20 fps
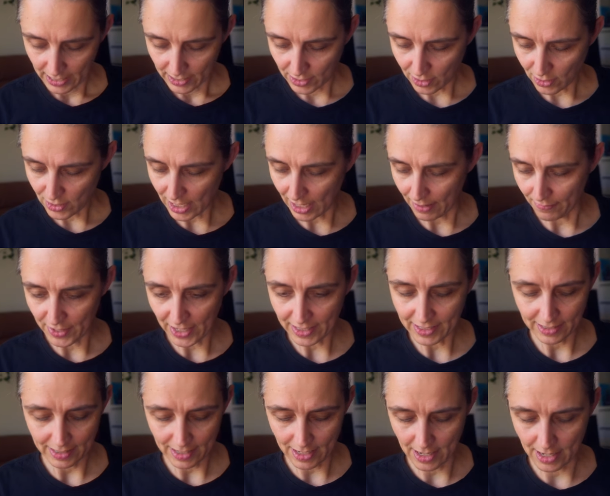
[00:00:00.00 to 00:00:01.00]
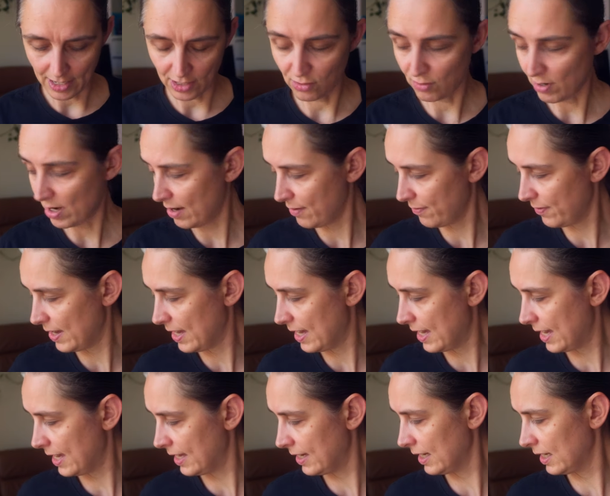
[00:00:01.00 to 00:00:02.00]
So yeah, that's the hard drive
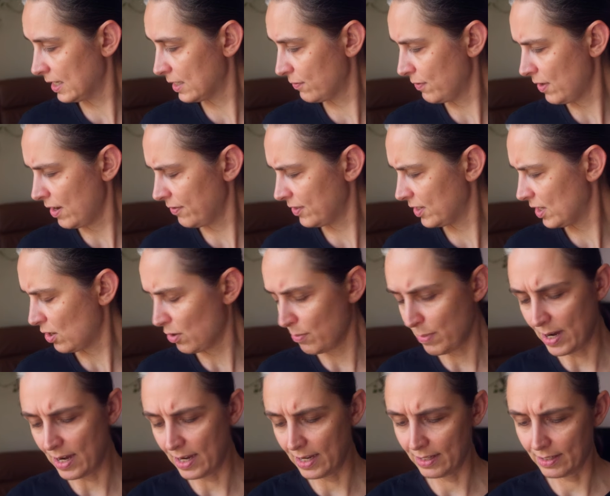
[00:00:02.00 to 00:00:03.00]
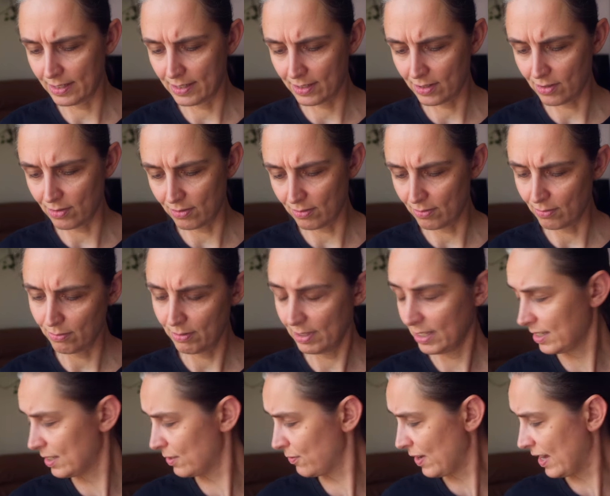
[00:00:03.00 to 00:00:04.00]
and it's five terabyte and it's got all
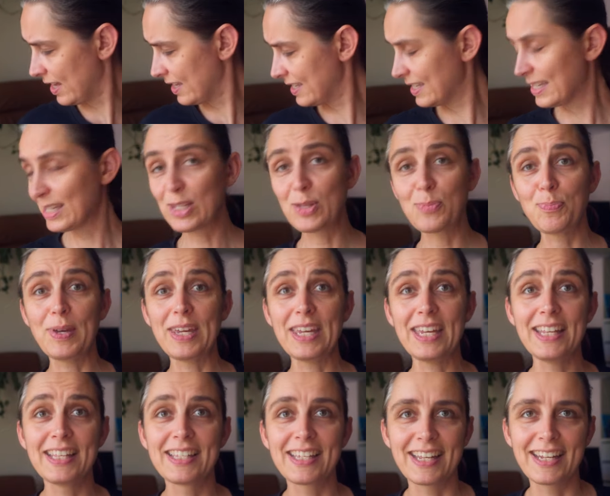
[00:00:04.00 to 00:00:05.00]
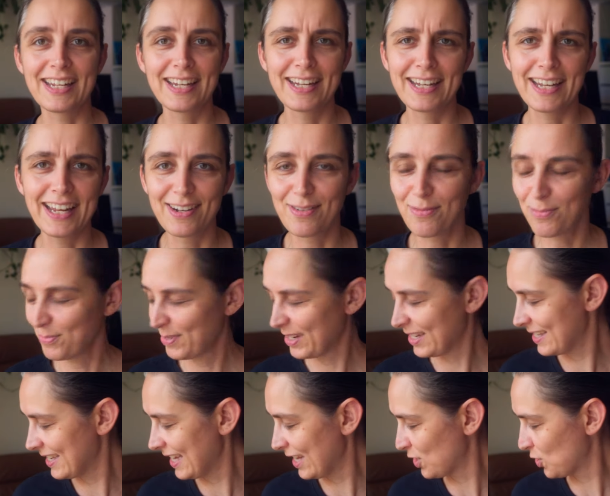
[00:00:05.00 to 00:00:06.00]
these fancy speeds and, and
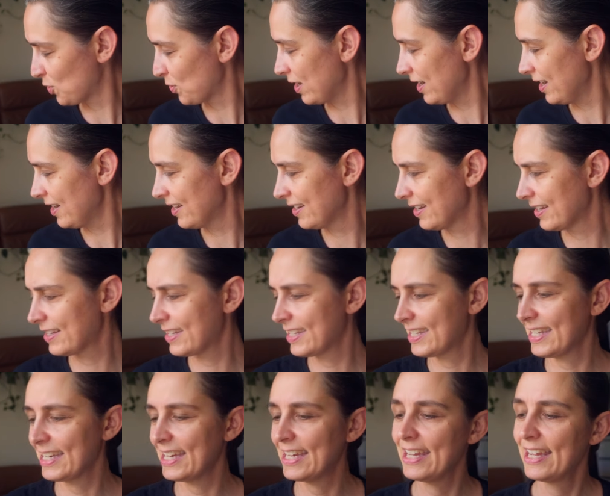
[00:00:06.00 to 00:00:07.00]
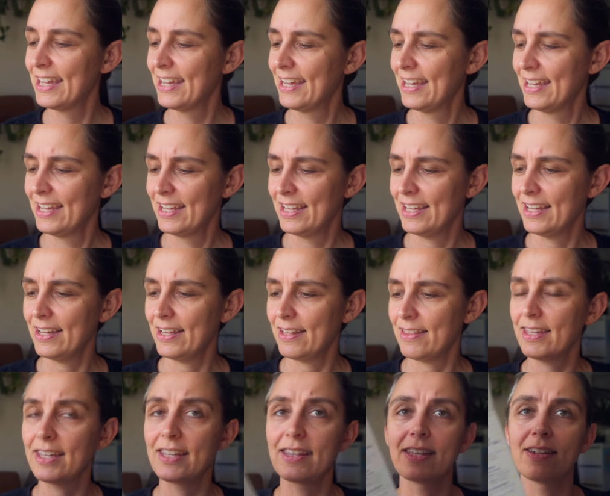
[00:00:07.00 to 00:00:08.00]
etc. Let's see. I
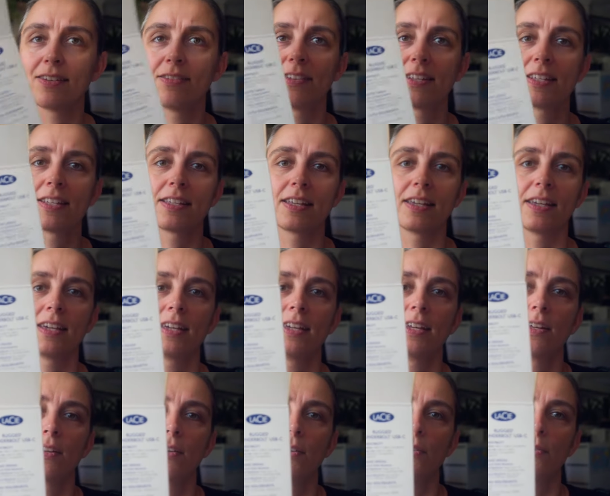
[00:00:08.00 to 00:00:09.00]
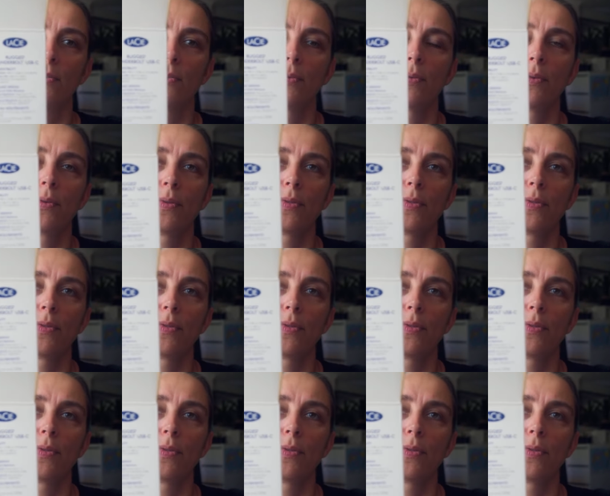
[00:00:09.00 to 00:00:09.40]
think there is a little